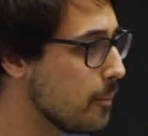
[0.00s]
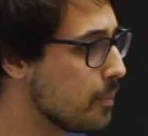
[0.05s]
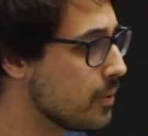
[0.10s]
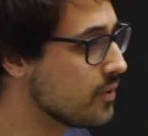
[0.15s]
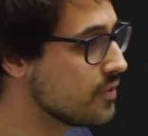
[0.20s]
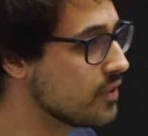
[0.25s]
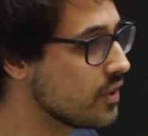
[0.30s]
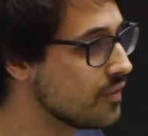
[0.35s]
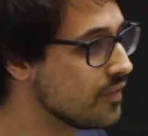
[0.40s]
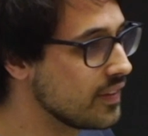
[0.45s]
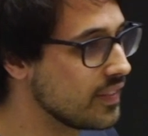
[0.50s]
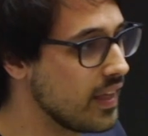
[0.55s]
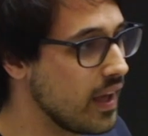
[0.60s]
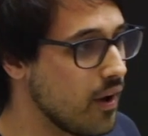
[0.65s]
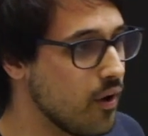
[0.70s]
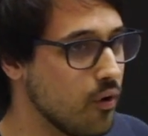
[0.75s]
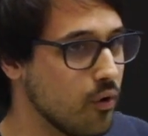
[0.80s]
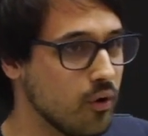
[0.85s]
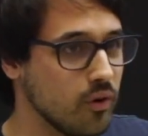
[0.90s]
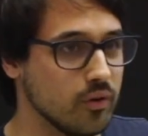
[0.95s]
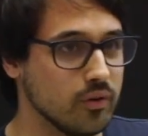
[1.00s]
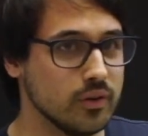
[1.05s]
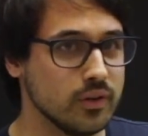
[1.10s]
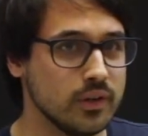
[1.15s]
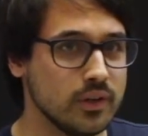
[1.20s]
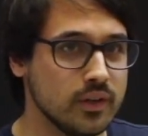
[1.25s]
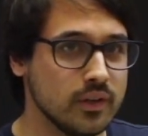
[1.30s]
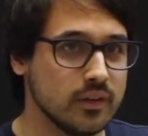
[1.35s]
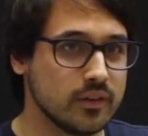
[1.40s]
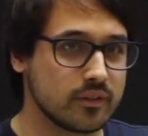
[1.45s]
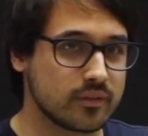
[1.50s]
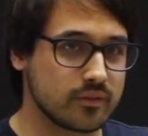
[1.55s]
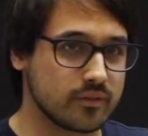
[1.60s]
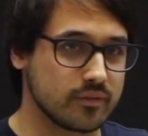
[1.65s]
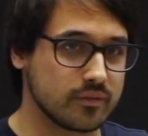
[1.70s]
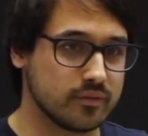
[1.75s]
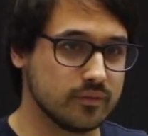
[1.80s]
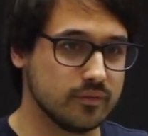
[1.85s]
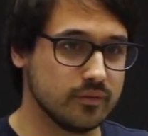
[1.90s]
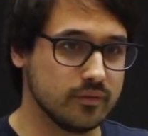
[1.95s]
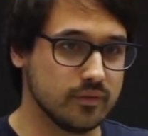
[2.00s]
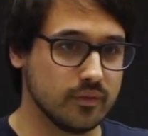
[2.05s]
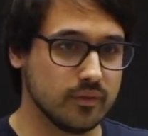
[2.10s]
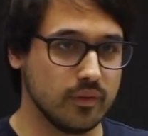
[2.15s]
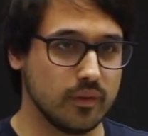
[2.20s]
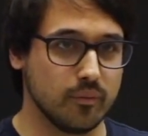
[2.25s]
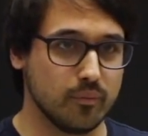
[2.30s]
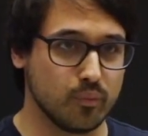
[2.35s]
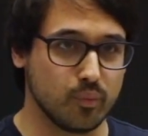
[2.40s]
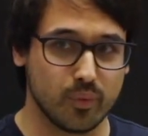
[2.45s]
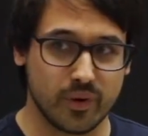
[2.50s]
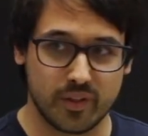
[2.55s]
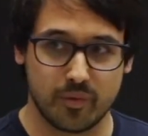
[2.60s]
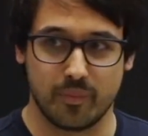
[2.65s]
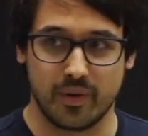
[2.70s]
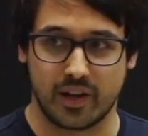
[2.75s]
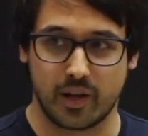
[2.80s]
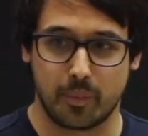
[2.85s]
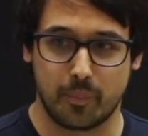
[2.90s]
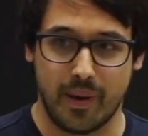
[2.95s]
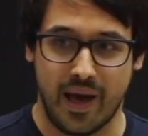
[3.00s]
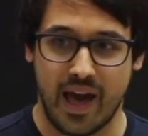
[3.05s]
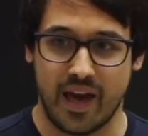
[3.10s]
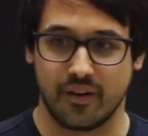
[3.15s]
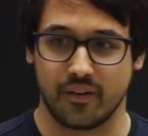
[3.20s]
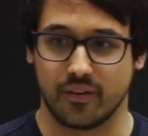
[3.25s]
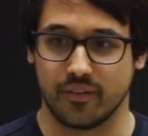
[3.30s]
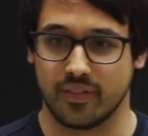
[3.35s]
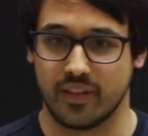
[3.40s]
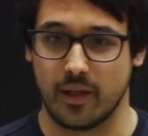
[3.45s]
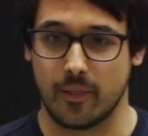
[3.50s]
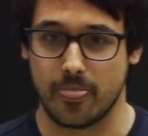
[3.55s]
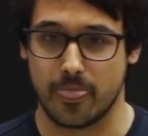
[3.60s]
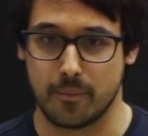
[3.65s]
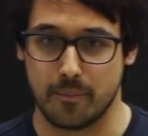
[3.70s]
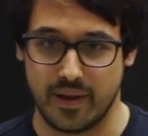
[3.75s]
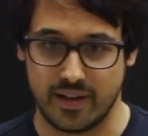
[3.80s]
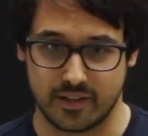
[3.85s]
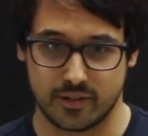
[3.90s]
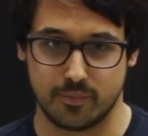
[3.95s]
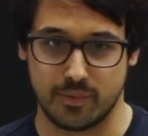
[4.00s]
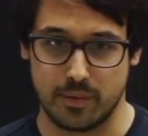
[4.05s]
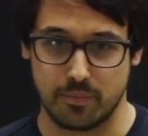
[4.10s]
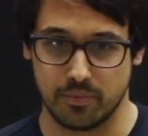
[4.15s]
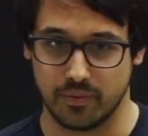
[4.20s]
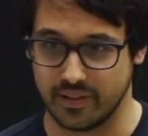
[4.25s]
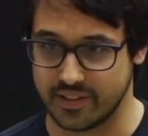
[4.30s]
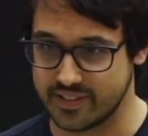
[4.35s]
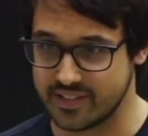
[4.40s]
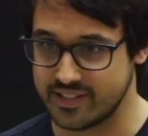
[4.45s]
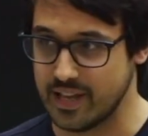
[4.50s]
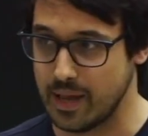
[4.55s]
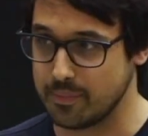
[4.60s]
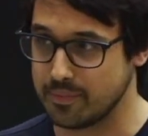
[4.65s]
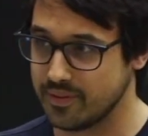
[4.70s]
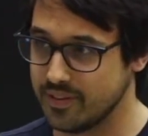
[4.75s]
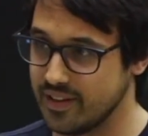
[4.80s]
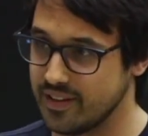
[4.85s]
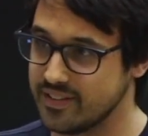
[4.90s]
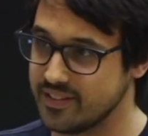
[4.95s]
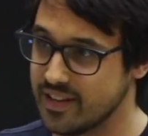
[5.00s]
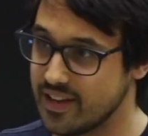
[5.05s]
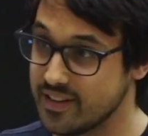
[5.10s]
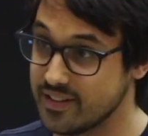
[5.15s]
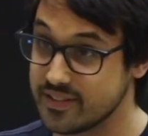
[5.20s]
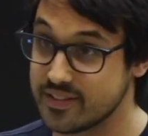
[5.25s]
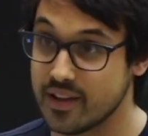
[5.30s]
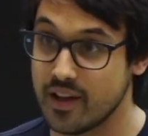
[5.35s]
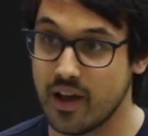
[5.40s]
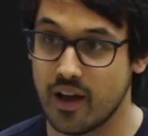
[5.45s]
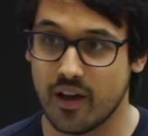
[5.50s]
Preserving that whole rhythmic pattern that makes people accept this as,